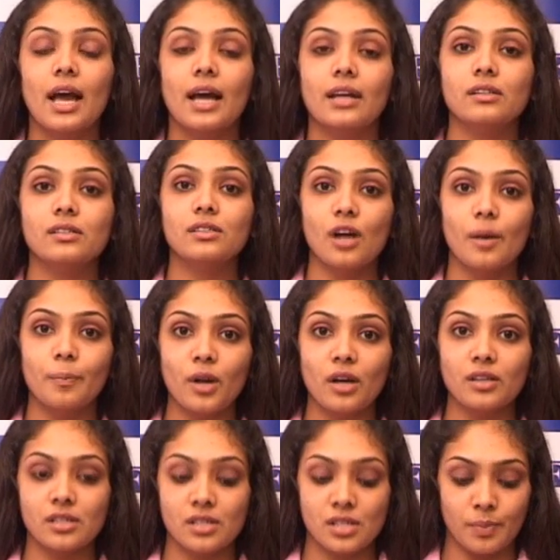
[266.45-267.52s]
and a stop
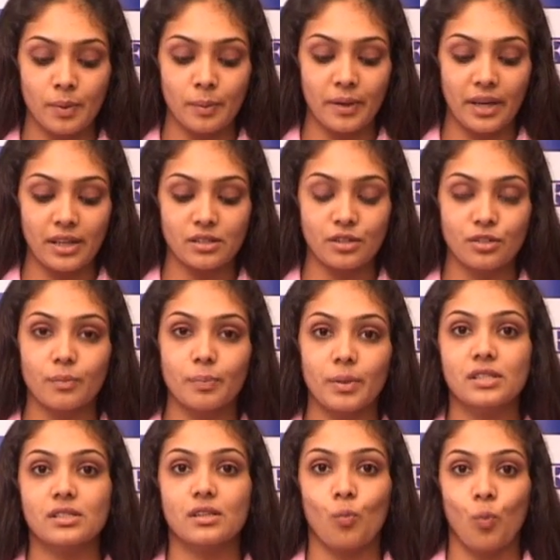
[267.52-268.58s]
loss is to be placed at
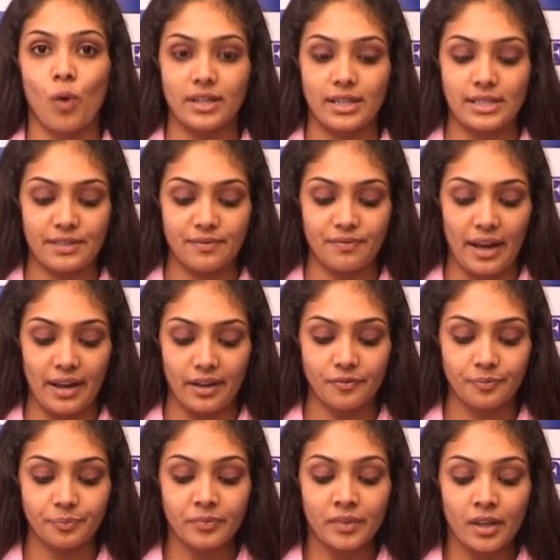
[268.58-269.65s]
Rs 185.